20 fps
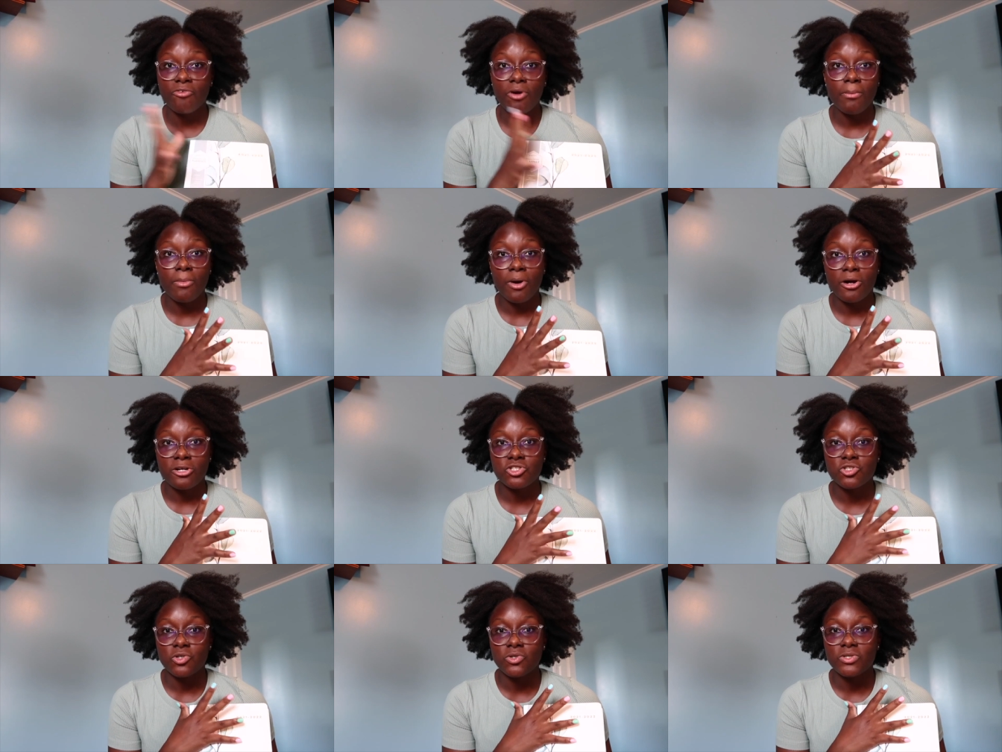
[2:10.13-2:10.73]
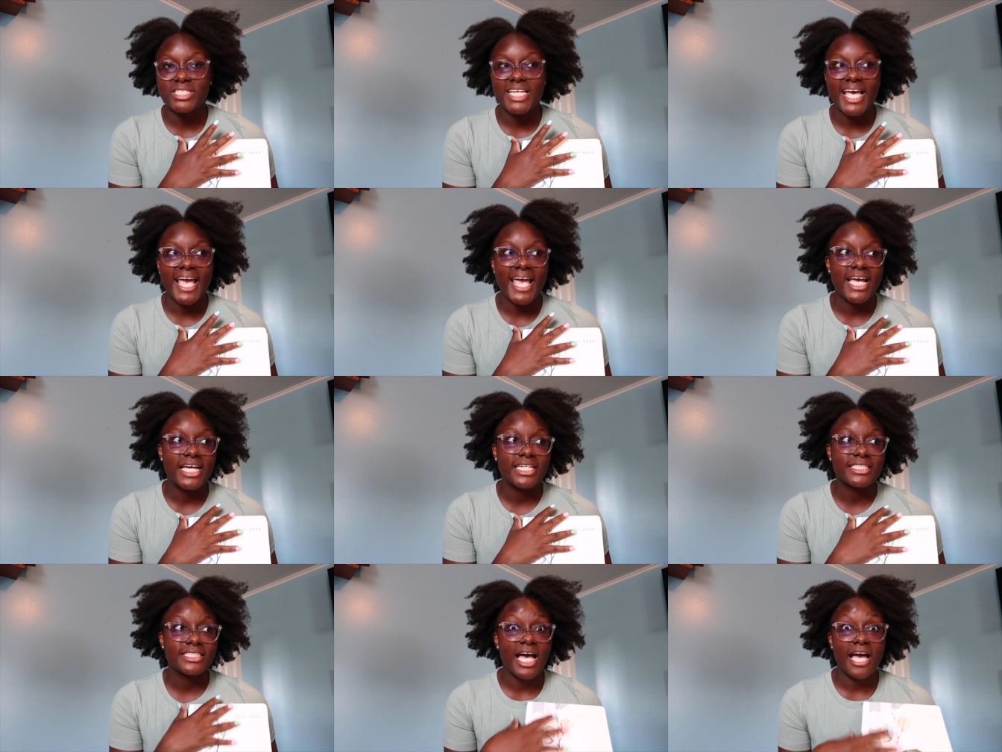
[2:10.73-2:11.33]
from Marshall's,
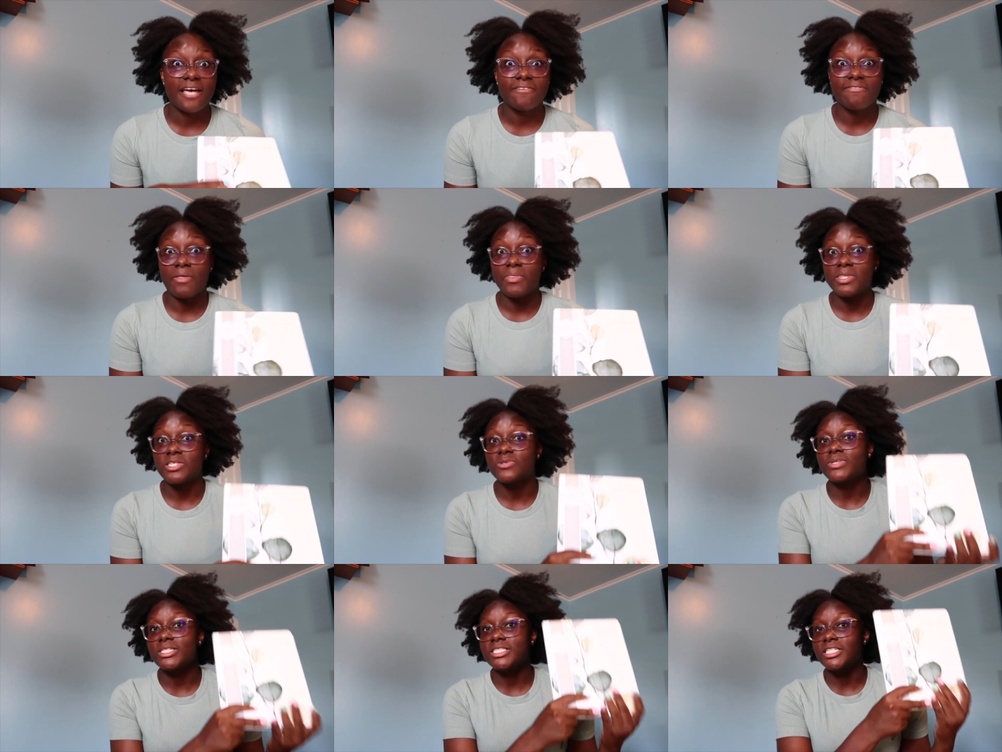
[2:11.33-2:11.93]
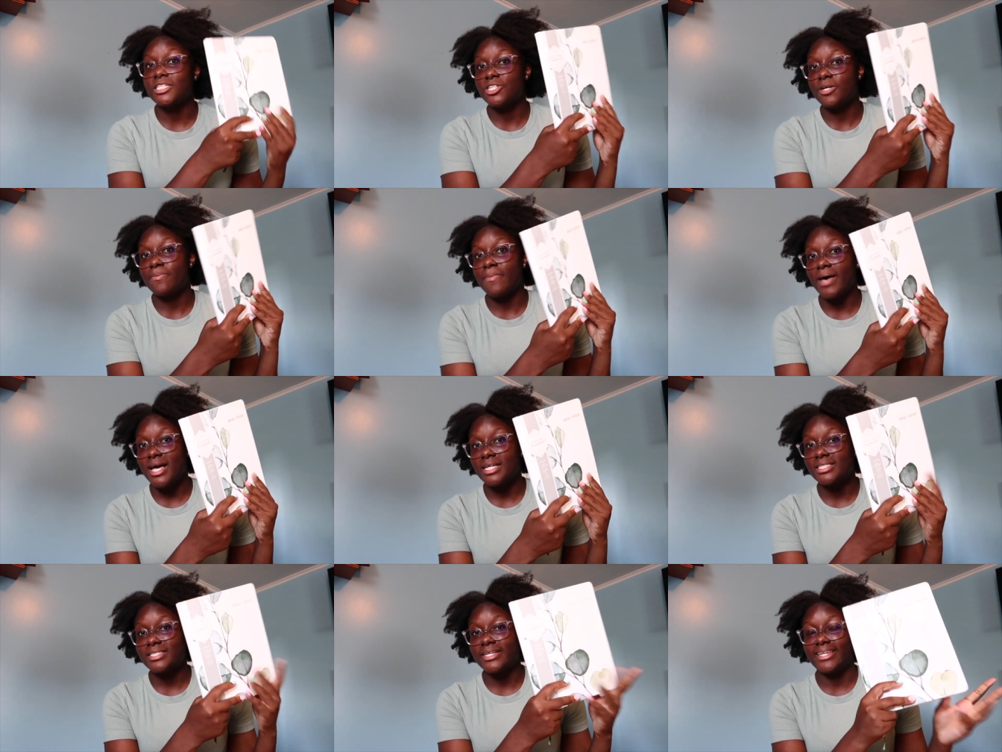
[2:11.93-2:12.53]
and I found this one in TJ
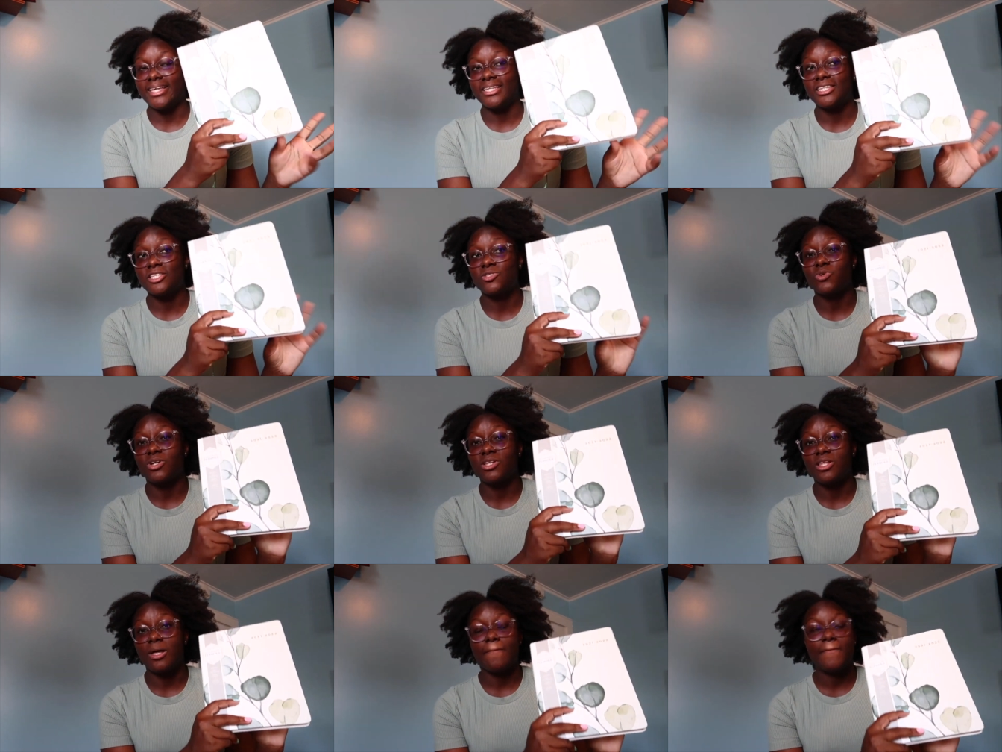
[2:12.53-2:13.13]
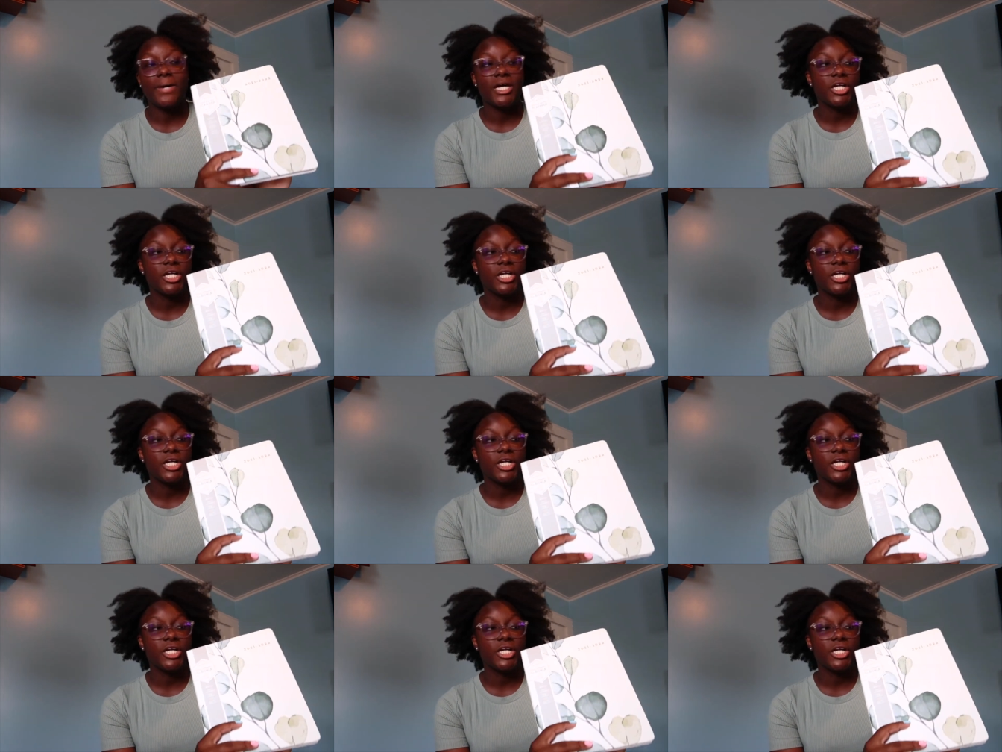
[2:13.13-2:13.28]
Maxx, and I like this one a lot